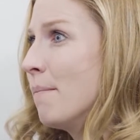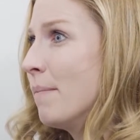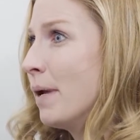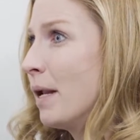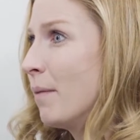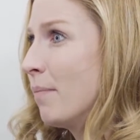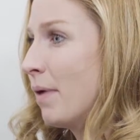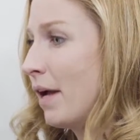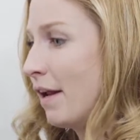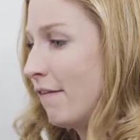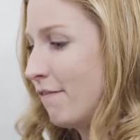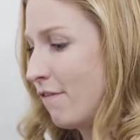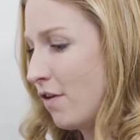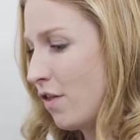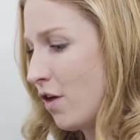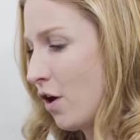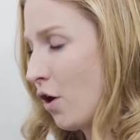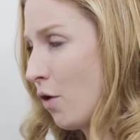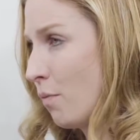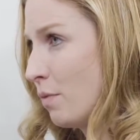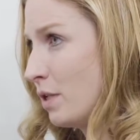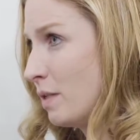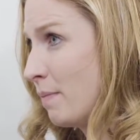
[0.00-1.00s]
but it paid for the
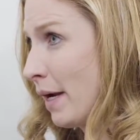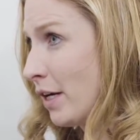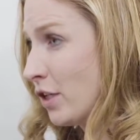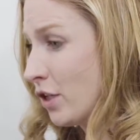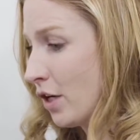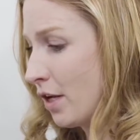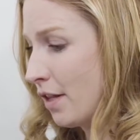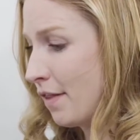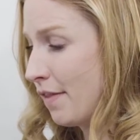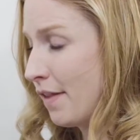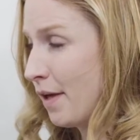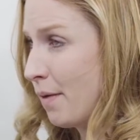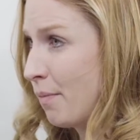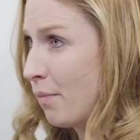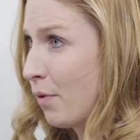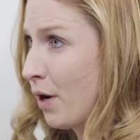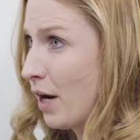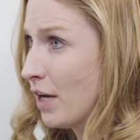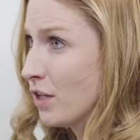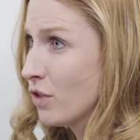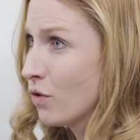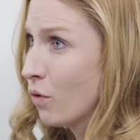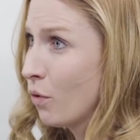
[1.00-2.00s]
home inspection, the
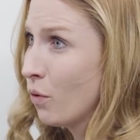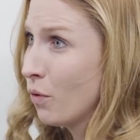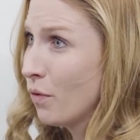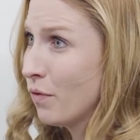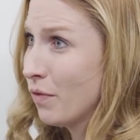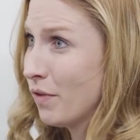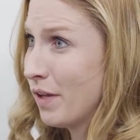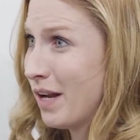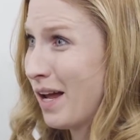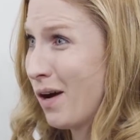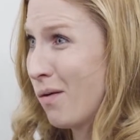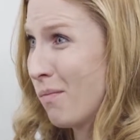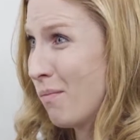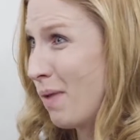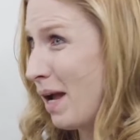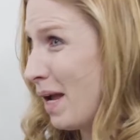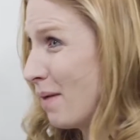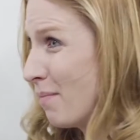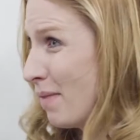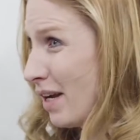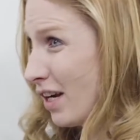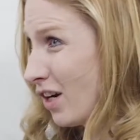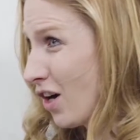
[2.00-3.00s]
appraisal, the down
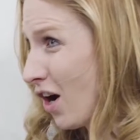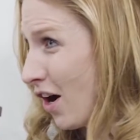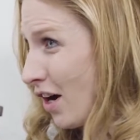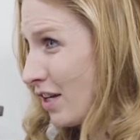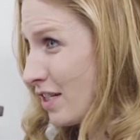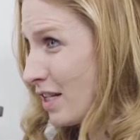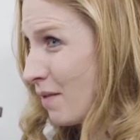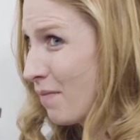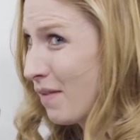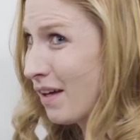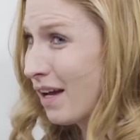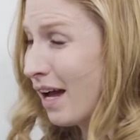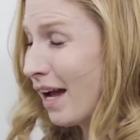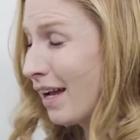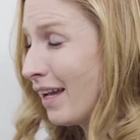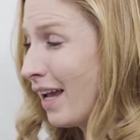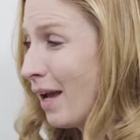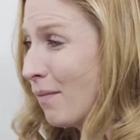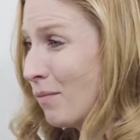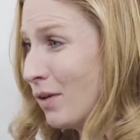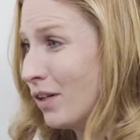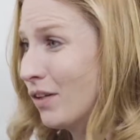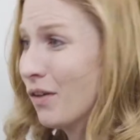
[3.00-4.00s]
payment cost. The guy
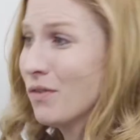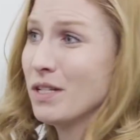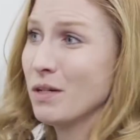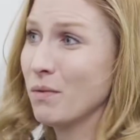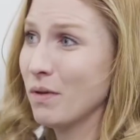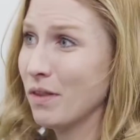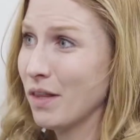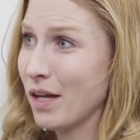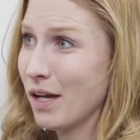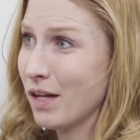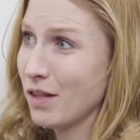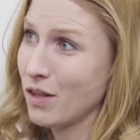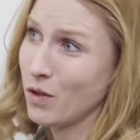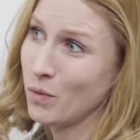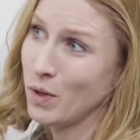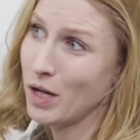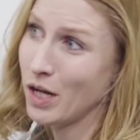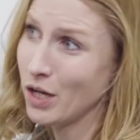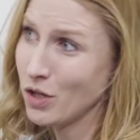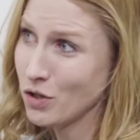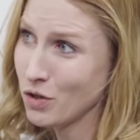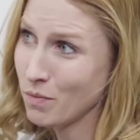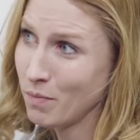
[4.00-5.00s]
came to closing with like
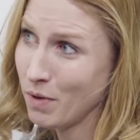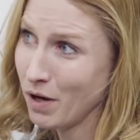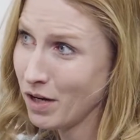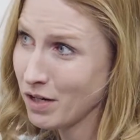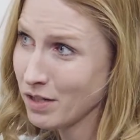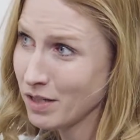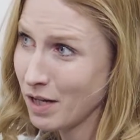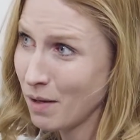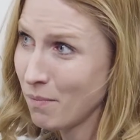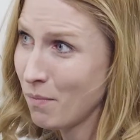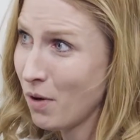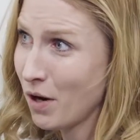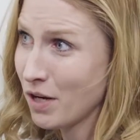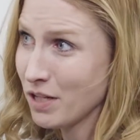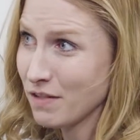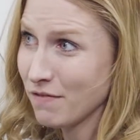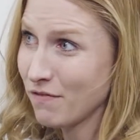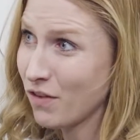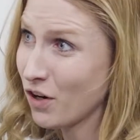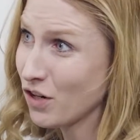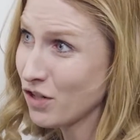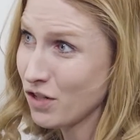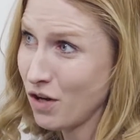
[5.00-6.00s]
$300 and bought his
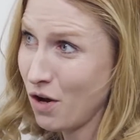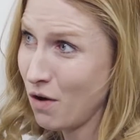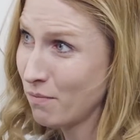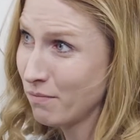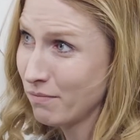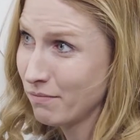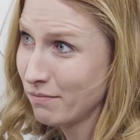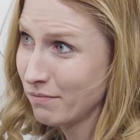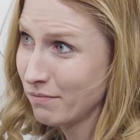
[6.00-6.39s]
first home.